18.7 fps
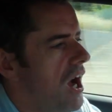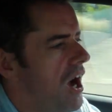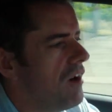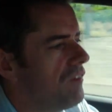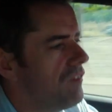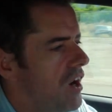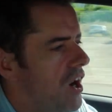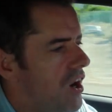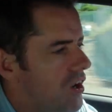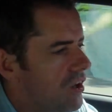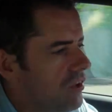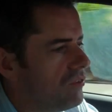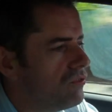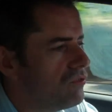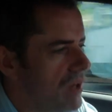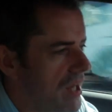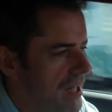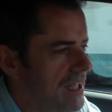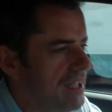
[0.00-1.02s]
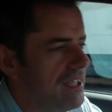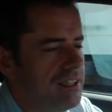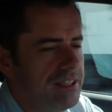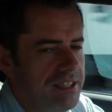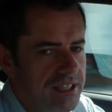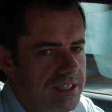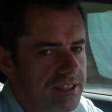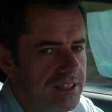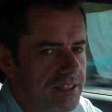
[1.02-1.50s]
of already
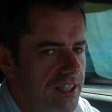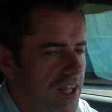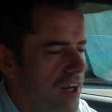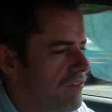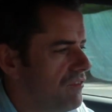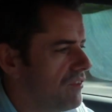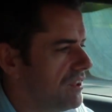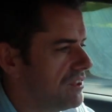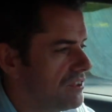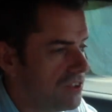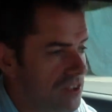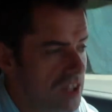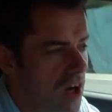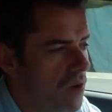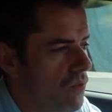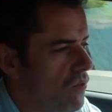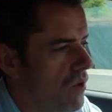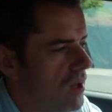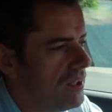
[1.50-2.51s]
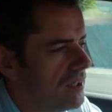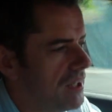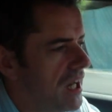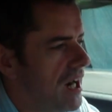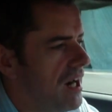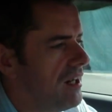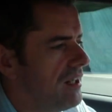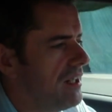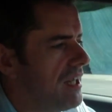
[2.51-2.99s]
decent offerings. There's not one
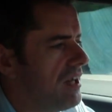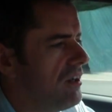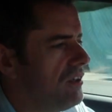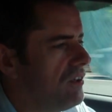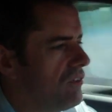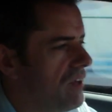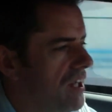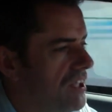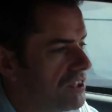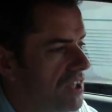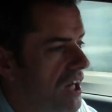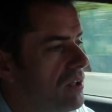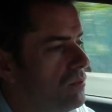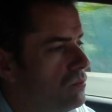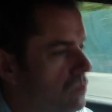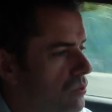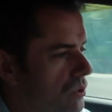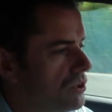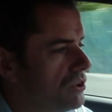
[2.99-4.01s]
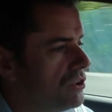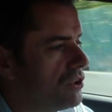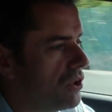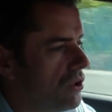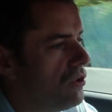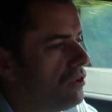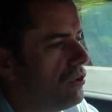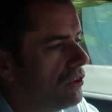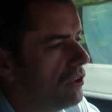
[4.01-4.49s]
car in the Audi range I wouldn't
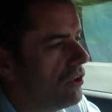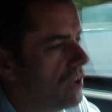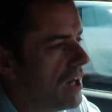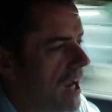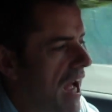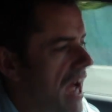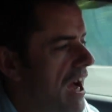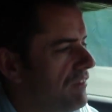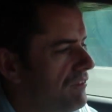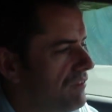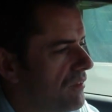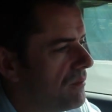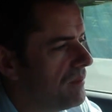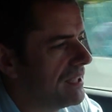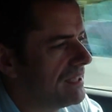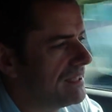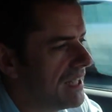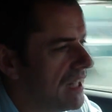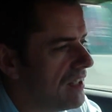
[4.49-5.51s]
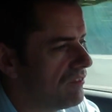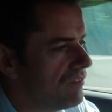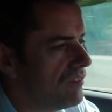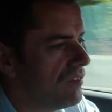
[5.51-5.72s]
own or have for myself.